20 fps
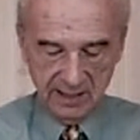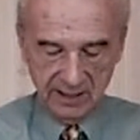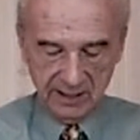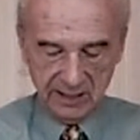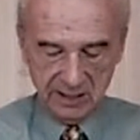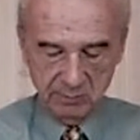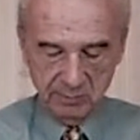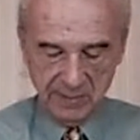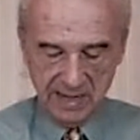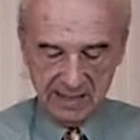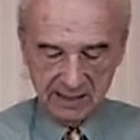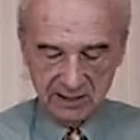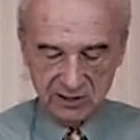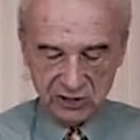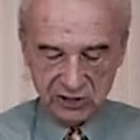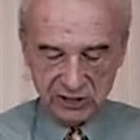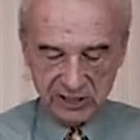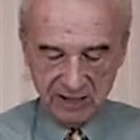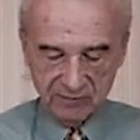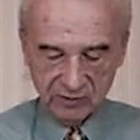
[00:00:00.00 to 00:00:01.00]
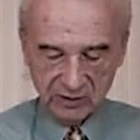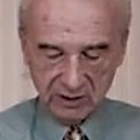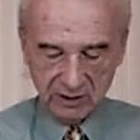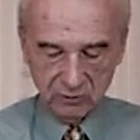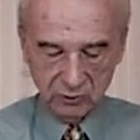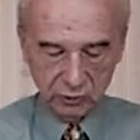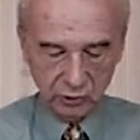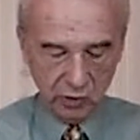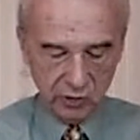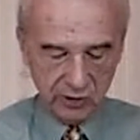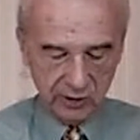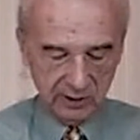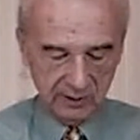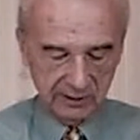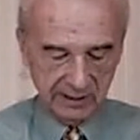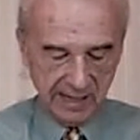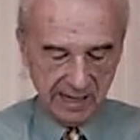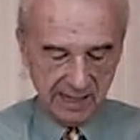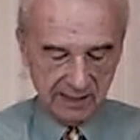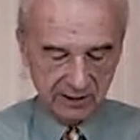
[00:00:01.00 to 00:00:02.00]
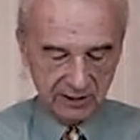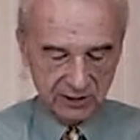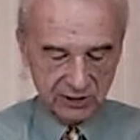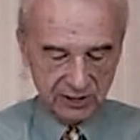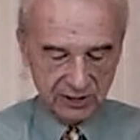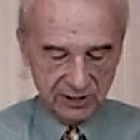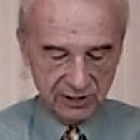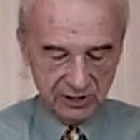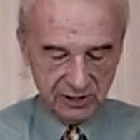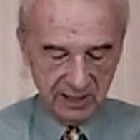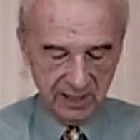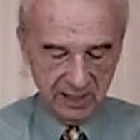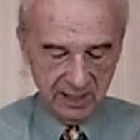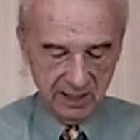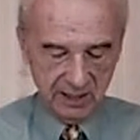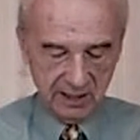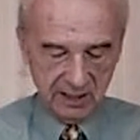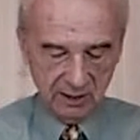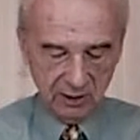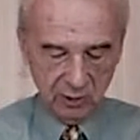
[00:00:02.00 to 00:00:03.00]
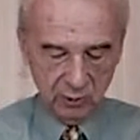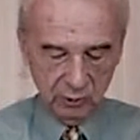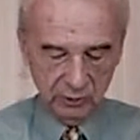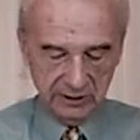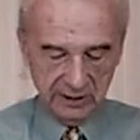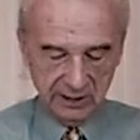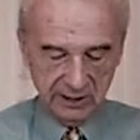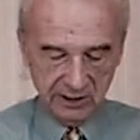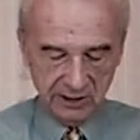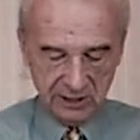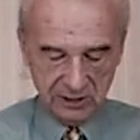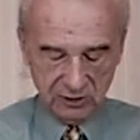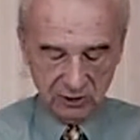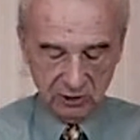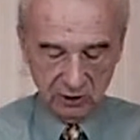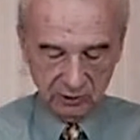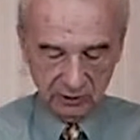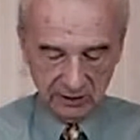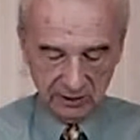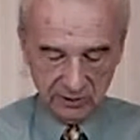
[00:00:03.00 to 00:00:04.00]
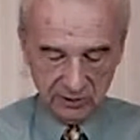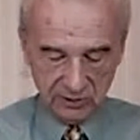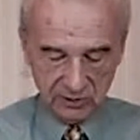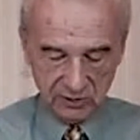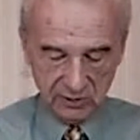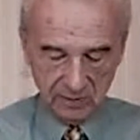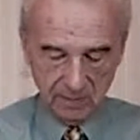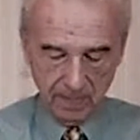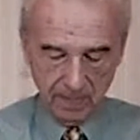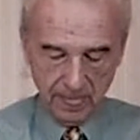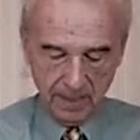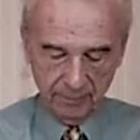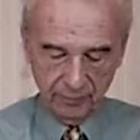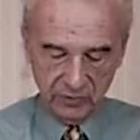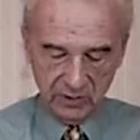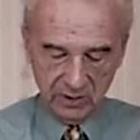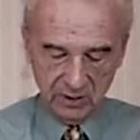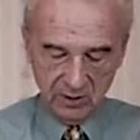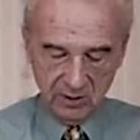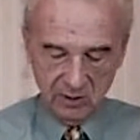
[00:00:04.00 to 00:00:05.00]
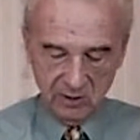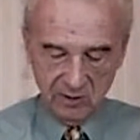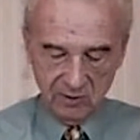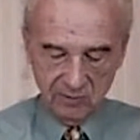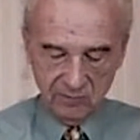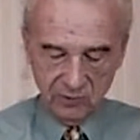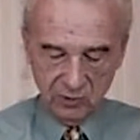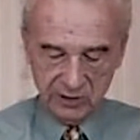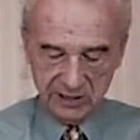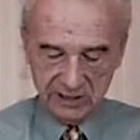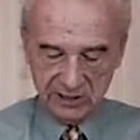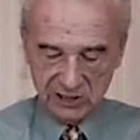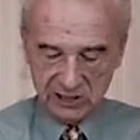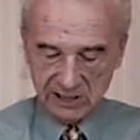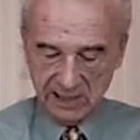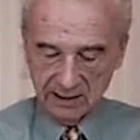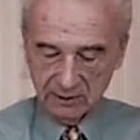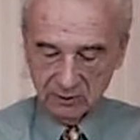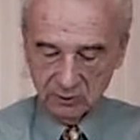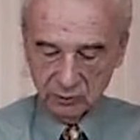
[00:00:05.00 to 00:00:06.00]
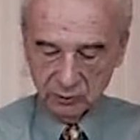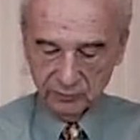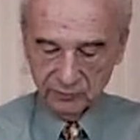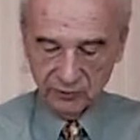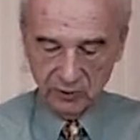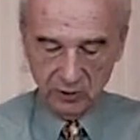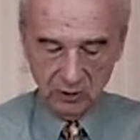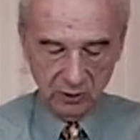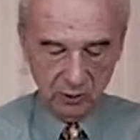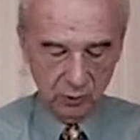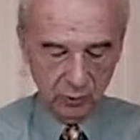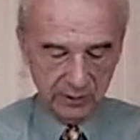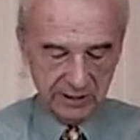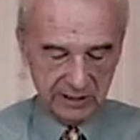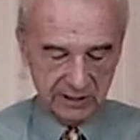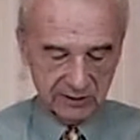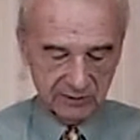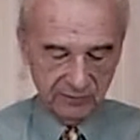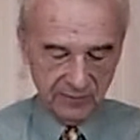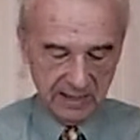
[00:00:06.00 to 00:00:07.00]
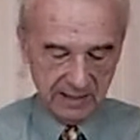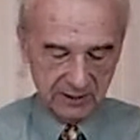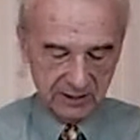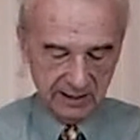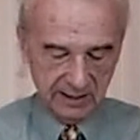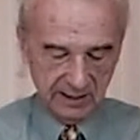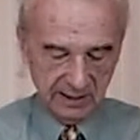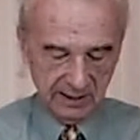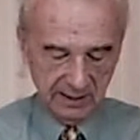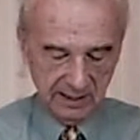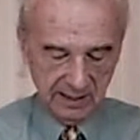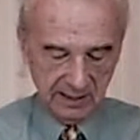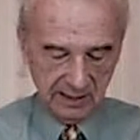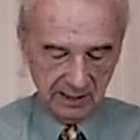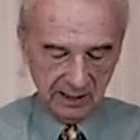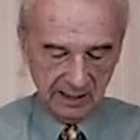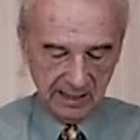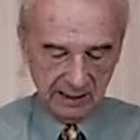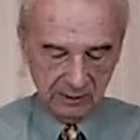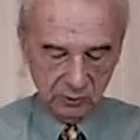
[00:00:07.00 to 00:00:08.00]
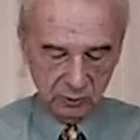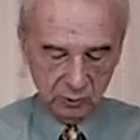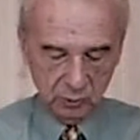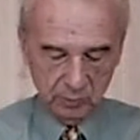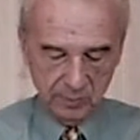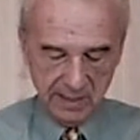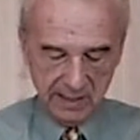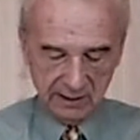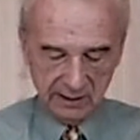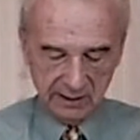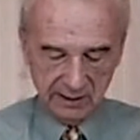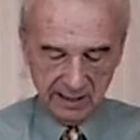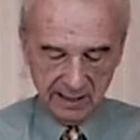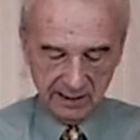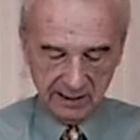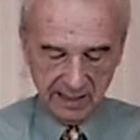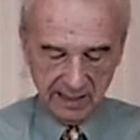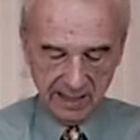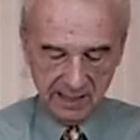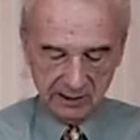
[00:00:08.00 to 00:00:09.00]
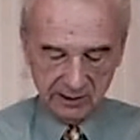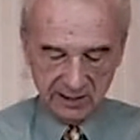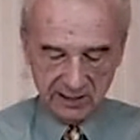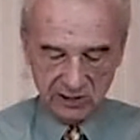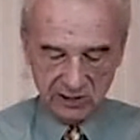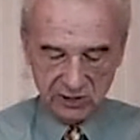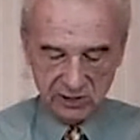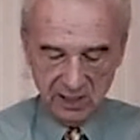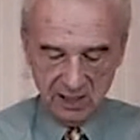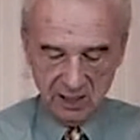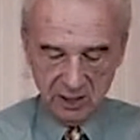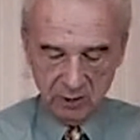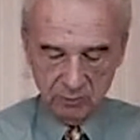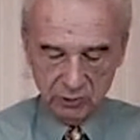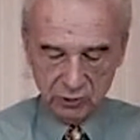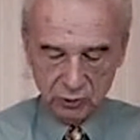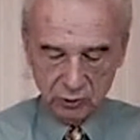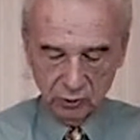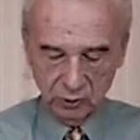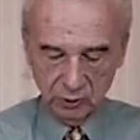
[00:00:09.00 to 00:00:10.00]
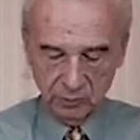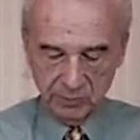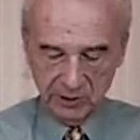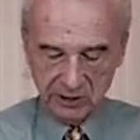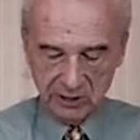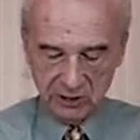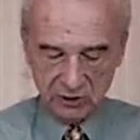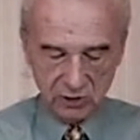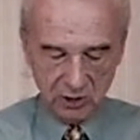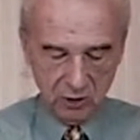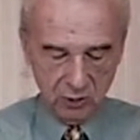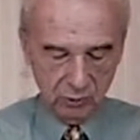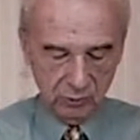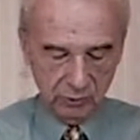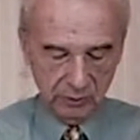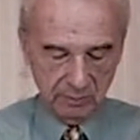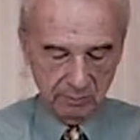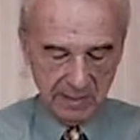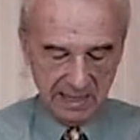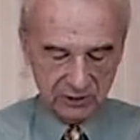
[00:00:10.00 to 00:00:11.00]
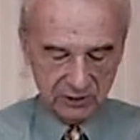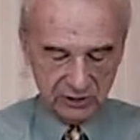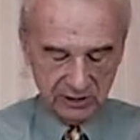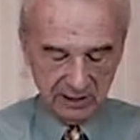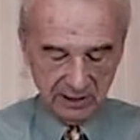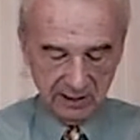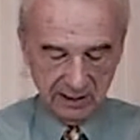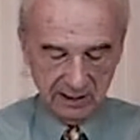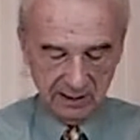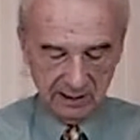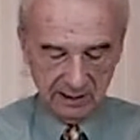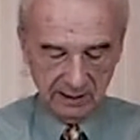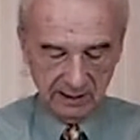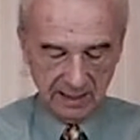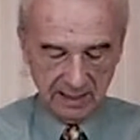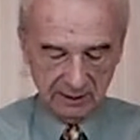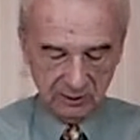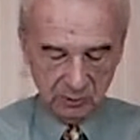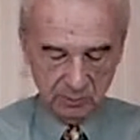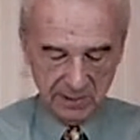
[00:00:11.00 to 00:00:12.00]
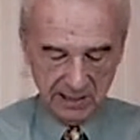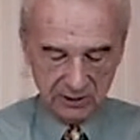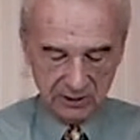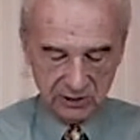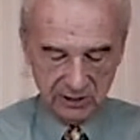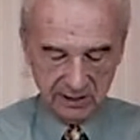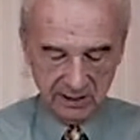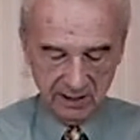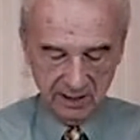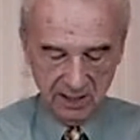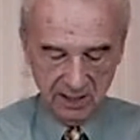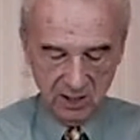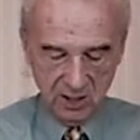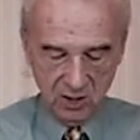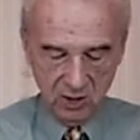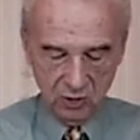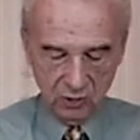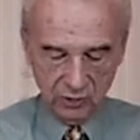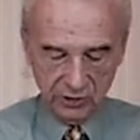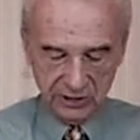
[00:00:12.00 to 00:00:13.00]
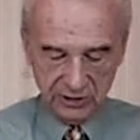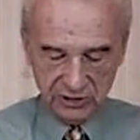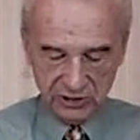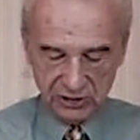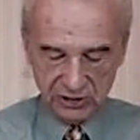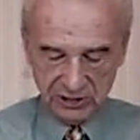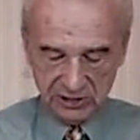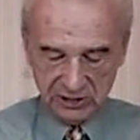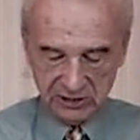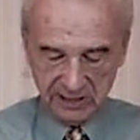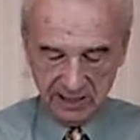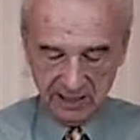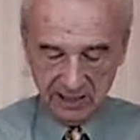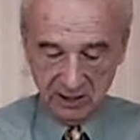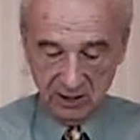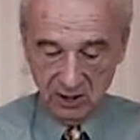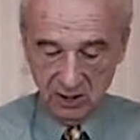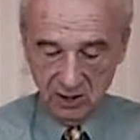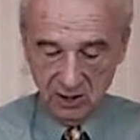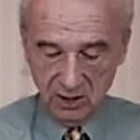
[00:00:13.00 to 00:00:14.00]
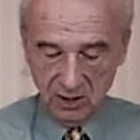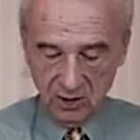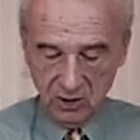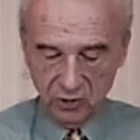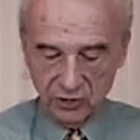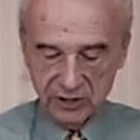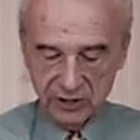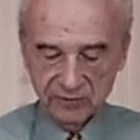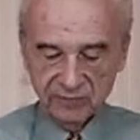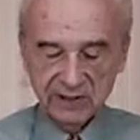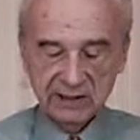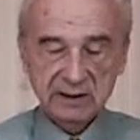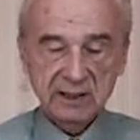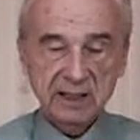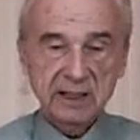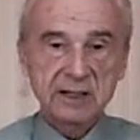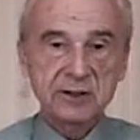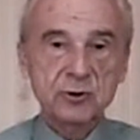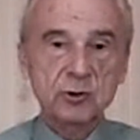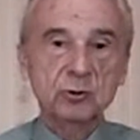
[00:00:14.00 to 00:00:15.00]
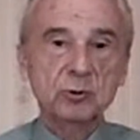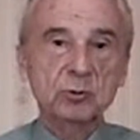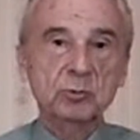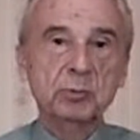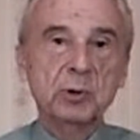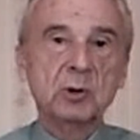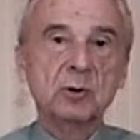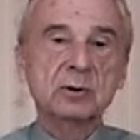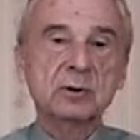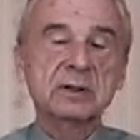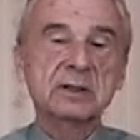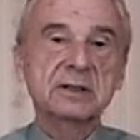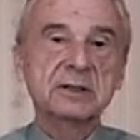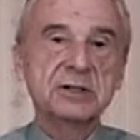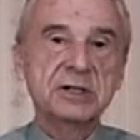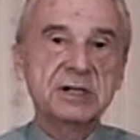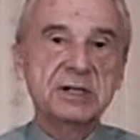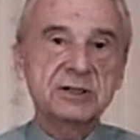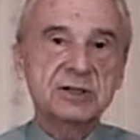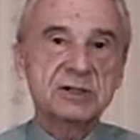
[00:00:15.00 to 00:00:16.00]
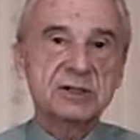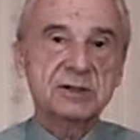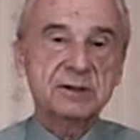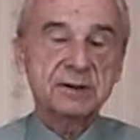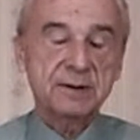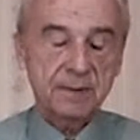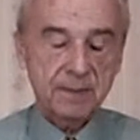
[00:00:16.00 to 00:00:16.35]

he married several royal heiresses, including his daughters. For his son to follow his father, he had to marry a heiress which could be his own mother, grandmother, or his sister, or even a newborn niece.